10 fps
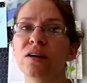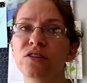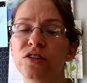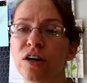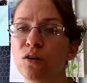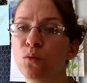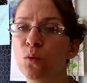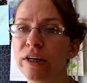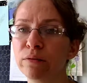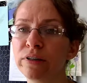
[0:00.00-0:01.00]
So
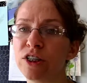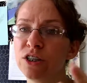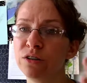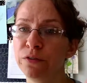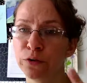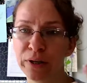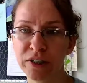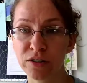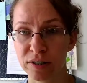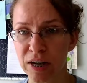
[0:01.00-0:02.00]
what you would do if you're going
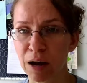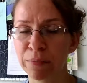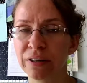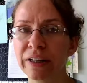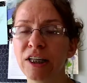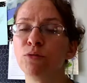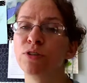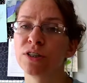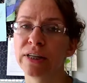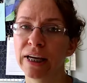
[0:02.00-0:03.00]
to use it topically, you
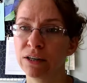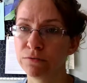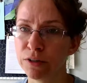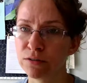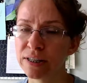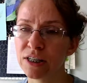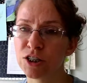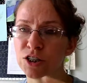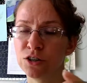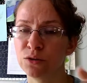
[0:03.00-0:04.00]
would just like infuse it
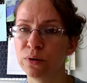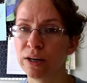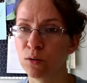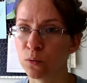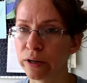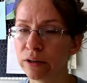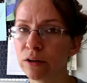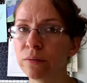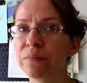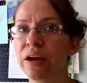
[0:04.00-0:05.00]
into an
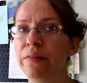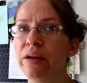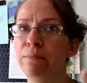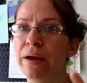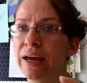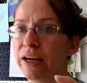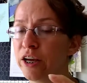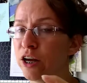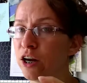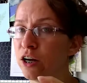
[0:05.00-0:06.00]
oil and then
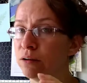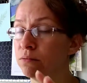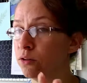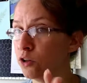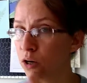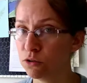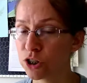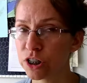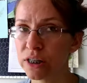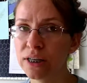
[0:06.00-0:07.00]
make your
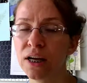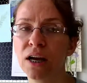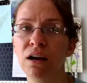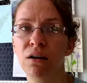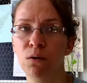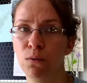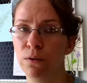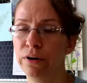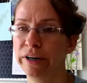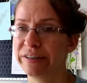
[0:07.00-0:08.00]
lotion
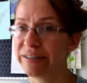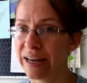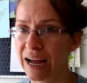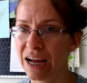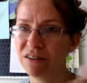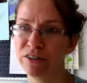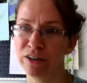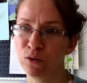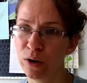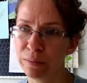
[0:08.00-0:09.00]
or your salve or
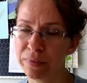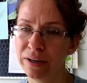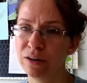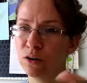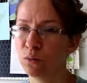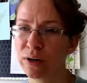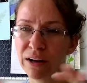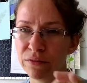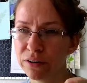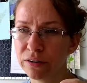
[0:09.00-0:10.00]
your ointment or
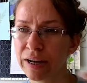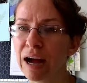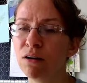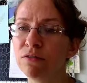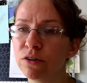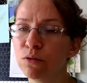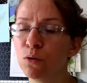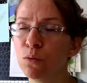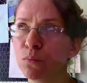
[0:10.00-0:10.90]
whatever, however